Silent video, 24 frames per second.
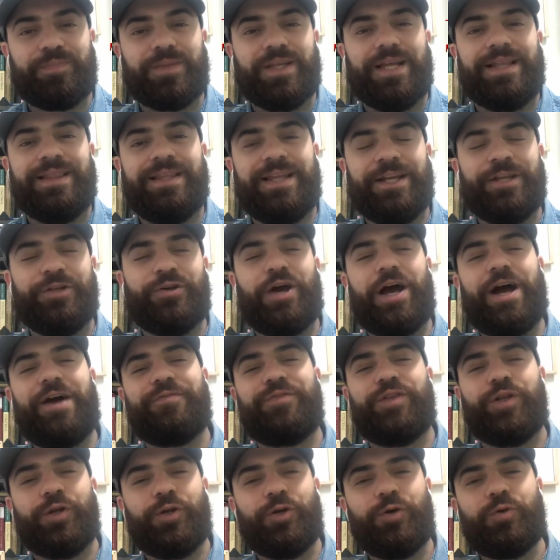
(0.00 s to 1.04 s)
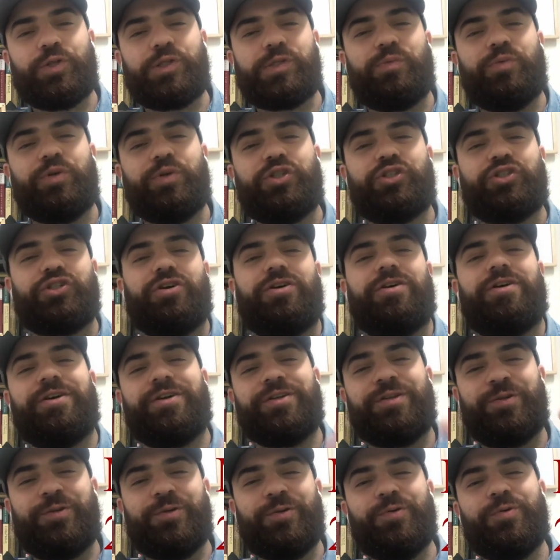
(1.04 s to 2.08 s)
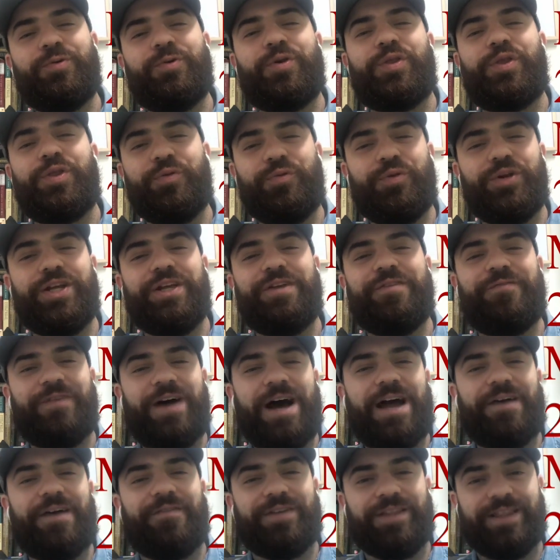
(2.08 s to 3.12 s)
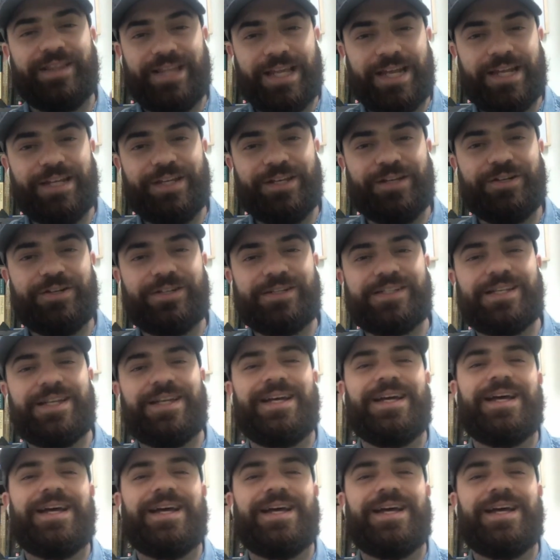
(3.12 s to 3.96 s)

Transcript: Then you have the notes, which are 2, 3, 5, and 10 years.